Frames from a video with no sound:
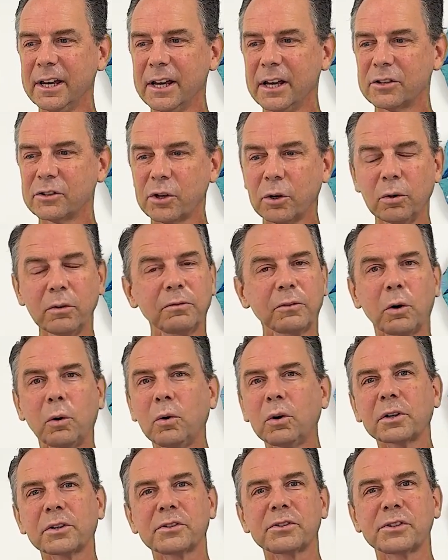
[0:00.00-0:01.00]
So of
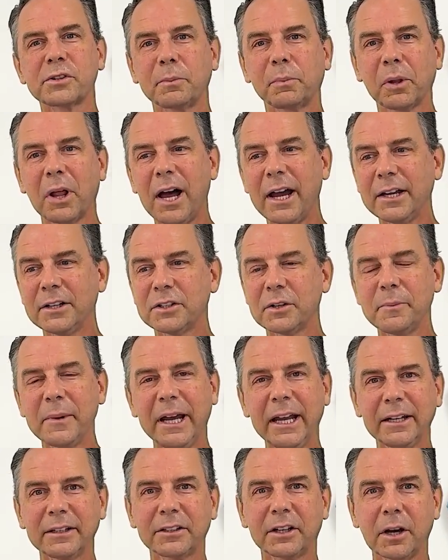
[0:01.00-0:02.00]
course, supply and
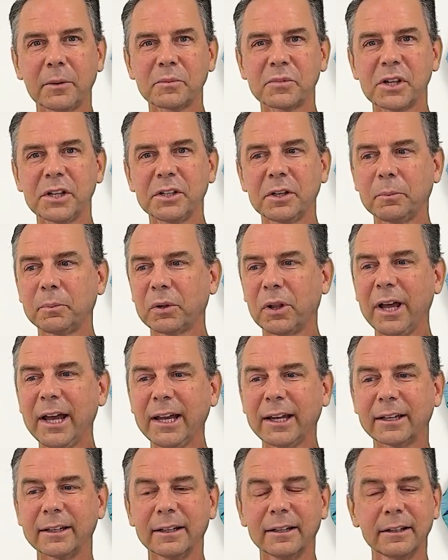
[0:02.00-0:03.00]
demand comes into
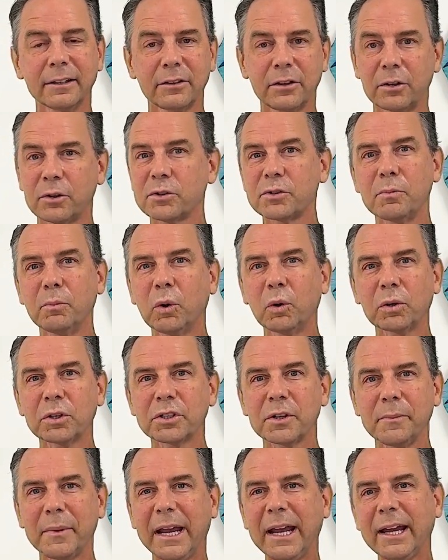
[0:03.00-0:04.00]
play. There's more
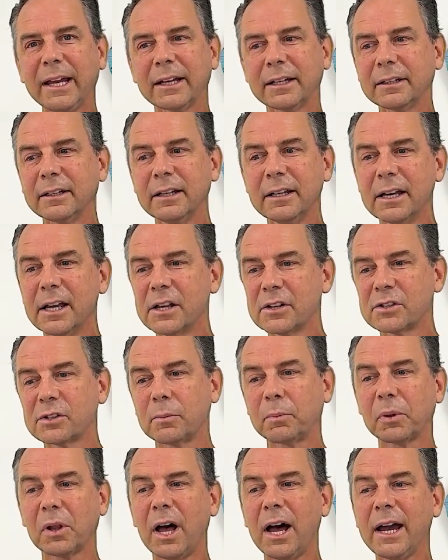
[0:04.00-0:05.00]
demand.
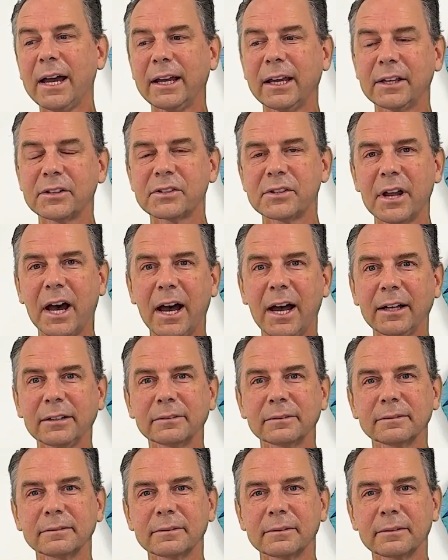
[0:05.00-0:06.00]
Supply has
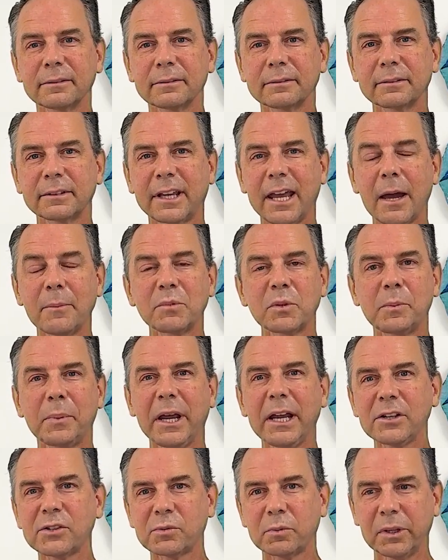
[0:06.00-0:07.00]
not kept
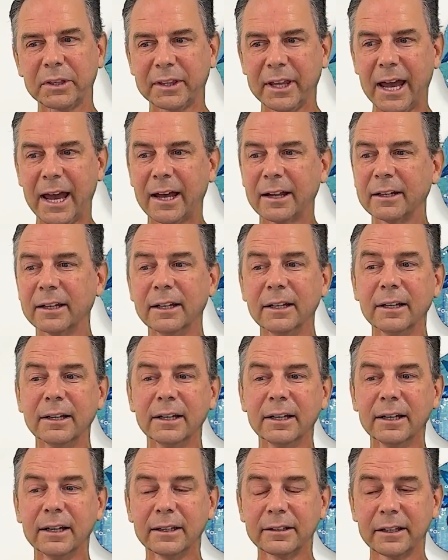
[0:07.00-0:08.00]
pace with that.
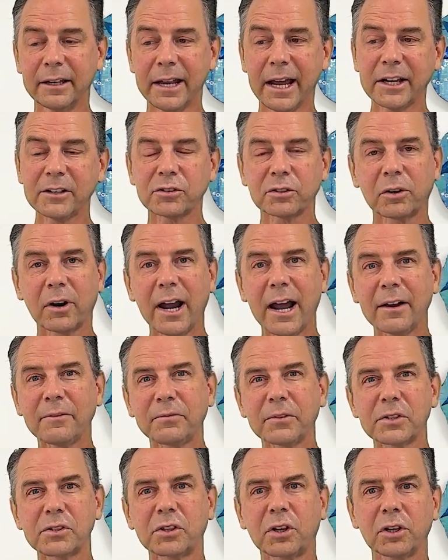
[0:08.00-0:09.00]
The next
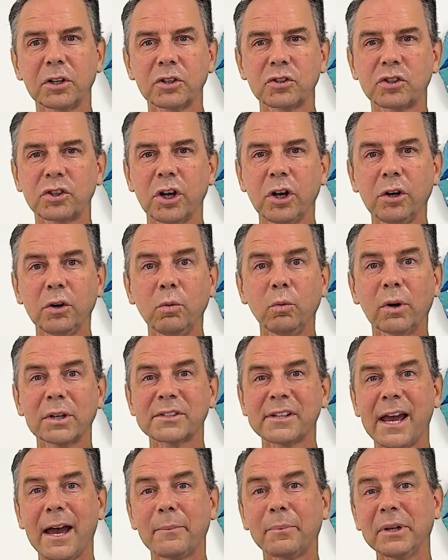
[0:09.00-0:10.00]
graph is going to show
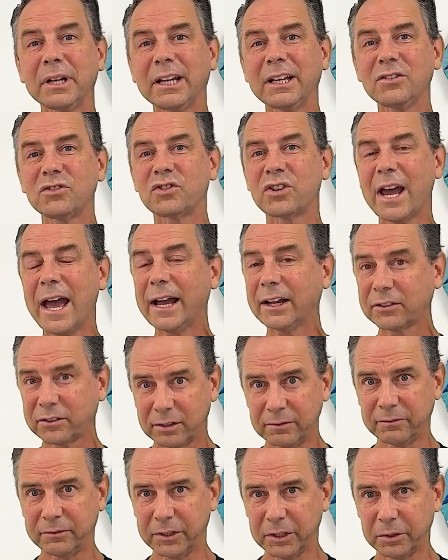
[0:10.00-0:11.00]
what's happening in
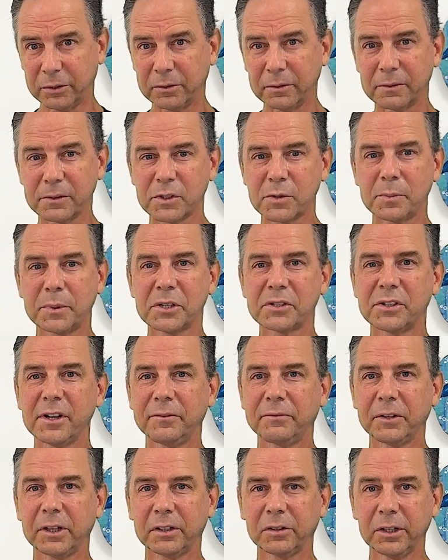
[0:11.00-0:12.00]
Jacksonville,
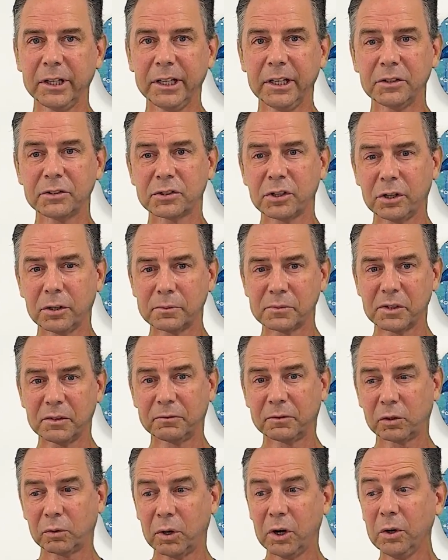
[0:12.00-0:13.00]
specifically in terms
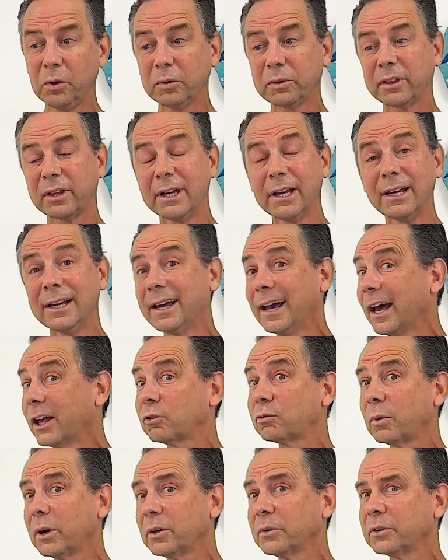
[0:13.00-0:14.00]
of growth,
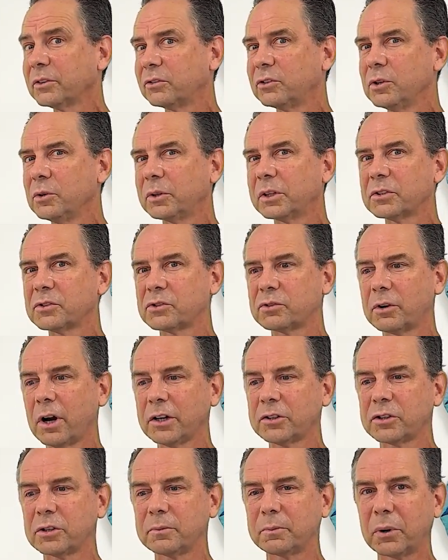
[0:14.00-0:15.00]
as well as new
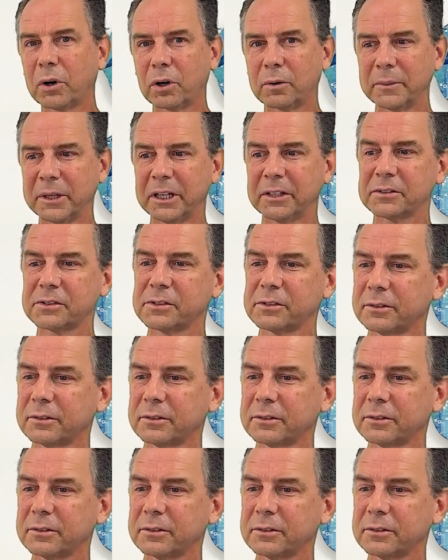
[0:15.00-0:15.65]
construction permits.